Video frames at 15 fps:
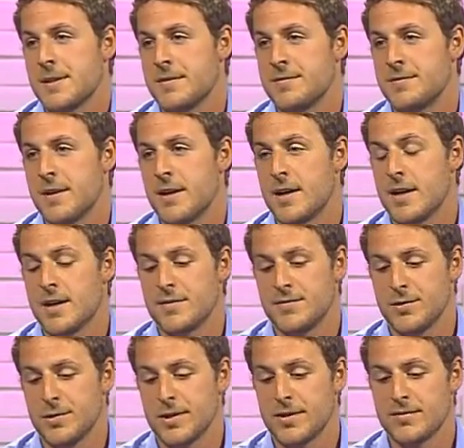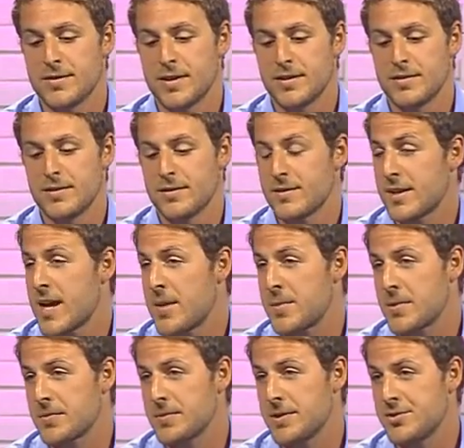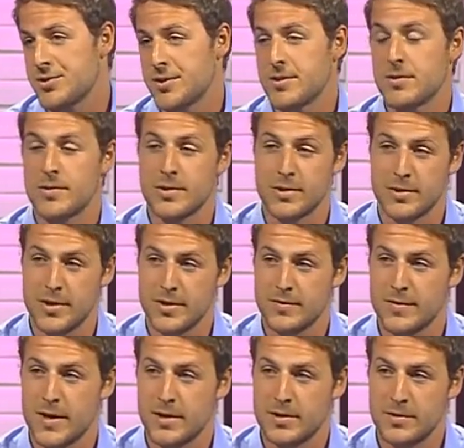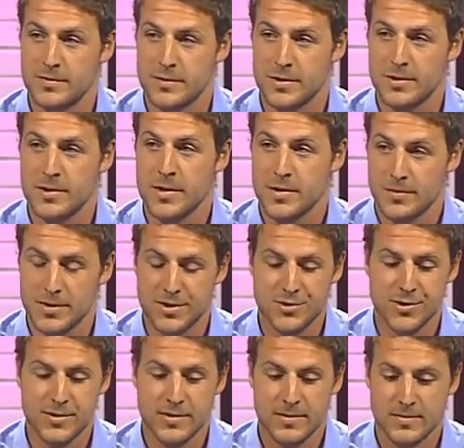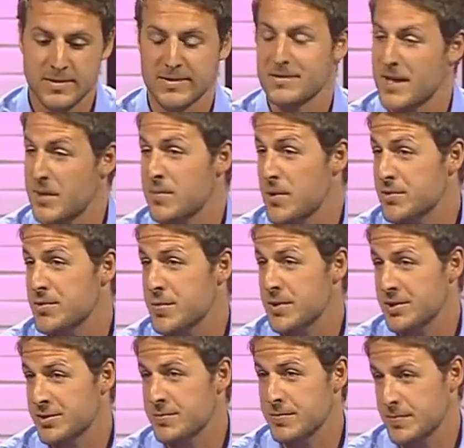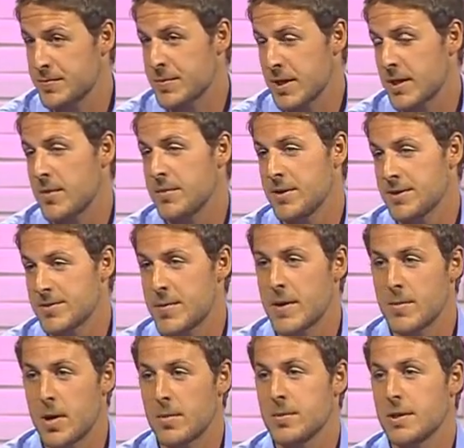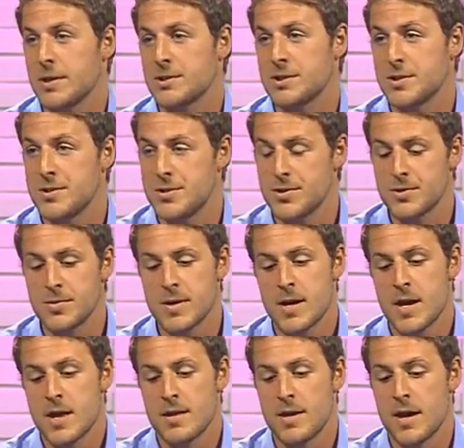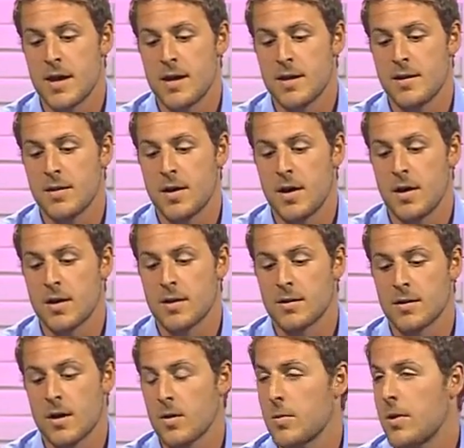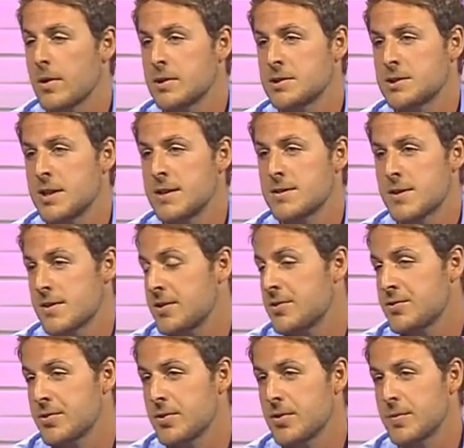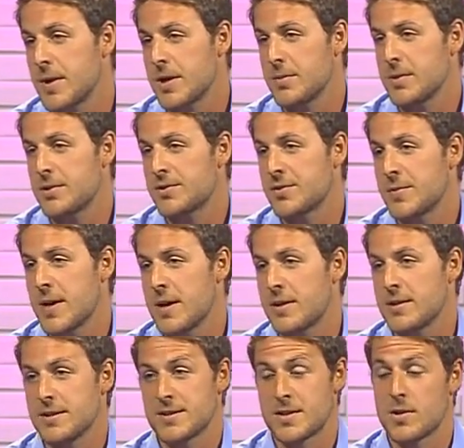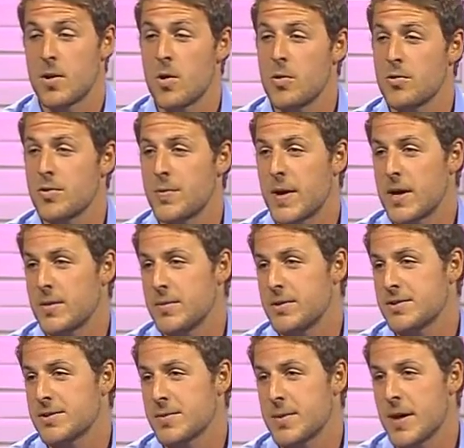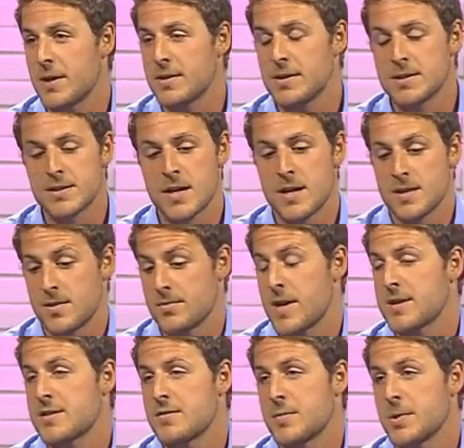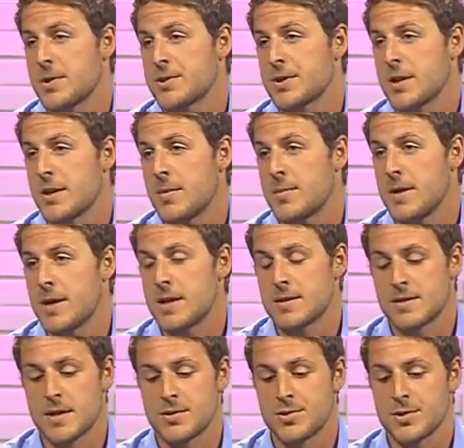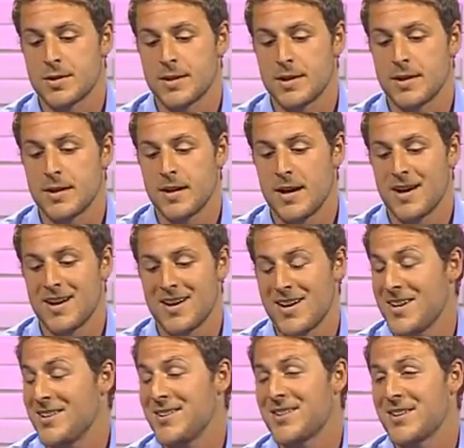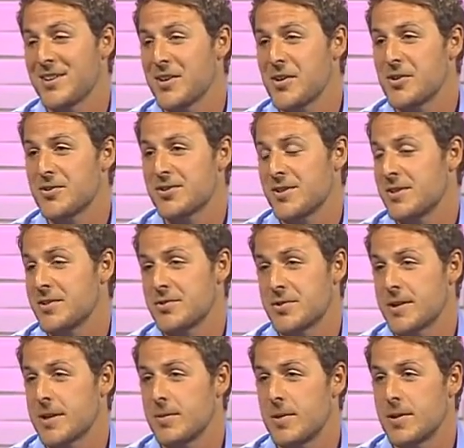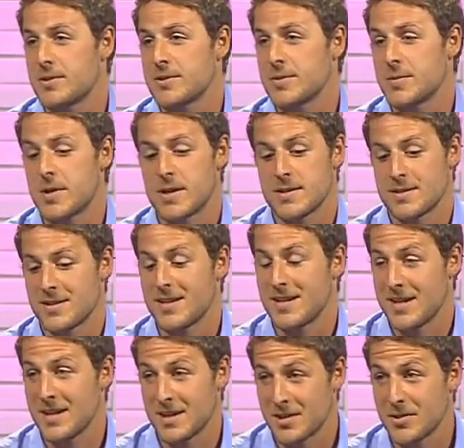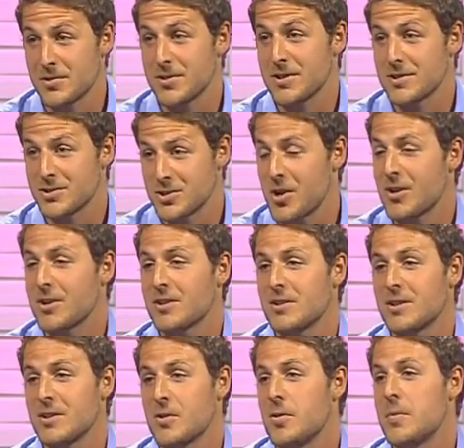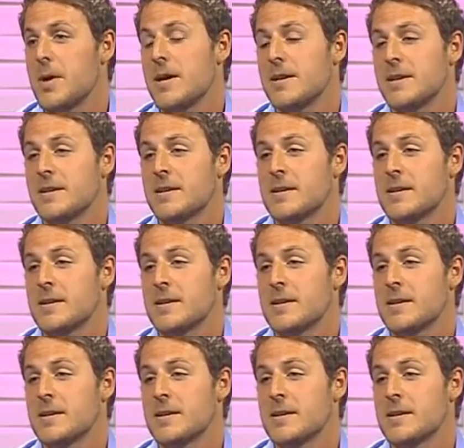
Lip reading: If you live in the Capital Region or the Greater Vancouver region, like most British Columbians by population do, then our watersheds are controlled by our municipalities. They're owned by our municipalities. The rest of British Columbia, essentially, anything goes in their drinking water supplies, including, shockingly, coal mining.